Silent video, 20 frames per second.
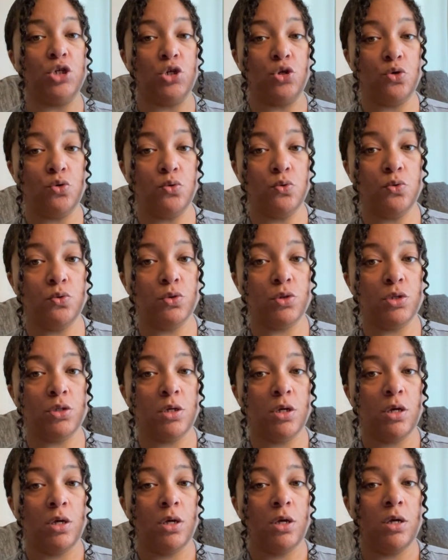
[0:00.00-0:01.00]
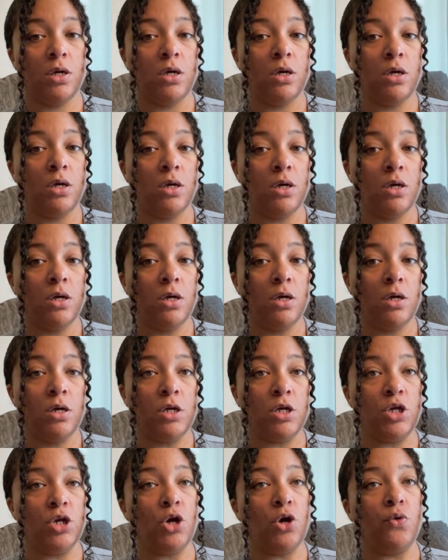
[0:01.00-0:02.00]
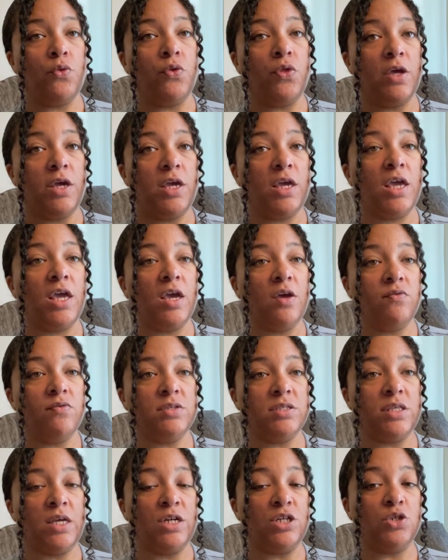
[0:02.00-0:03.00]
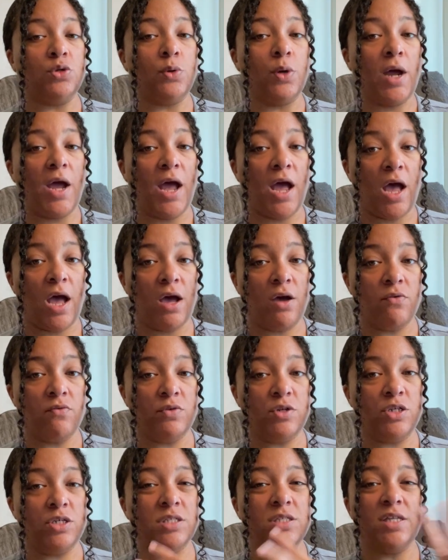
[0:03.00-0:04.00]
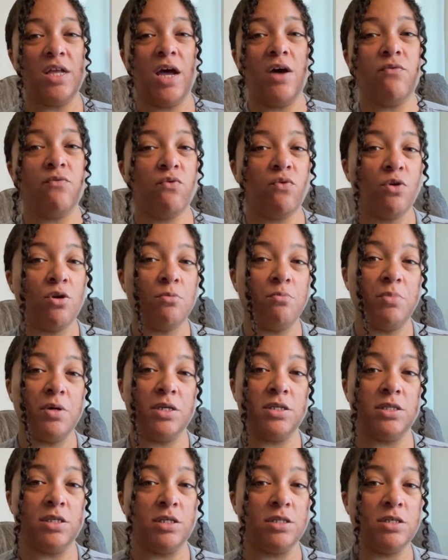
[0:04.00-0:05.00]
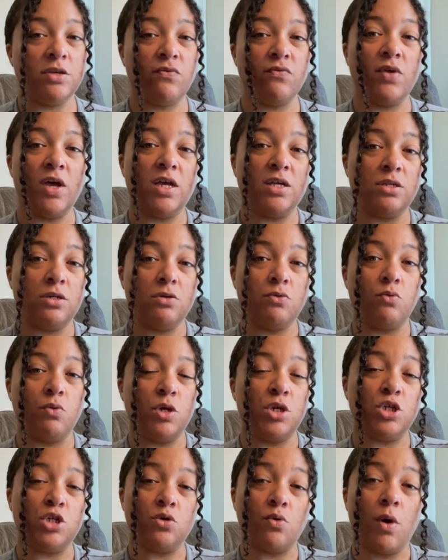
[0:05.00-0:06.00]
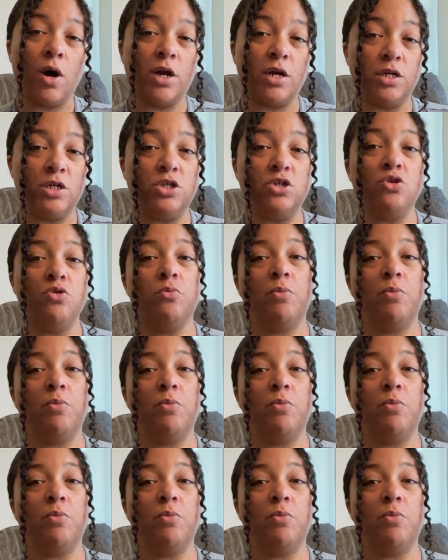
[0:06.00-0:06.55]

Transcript: Use you know, the gifts that you have, just not for business if that's what you want to do,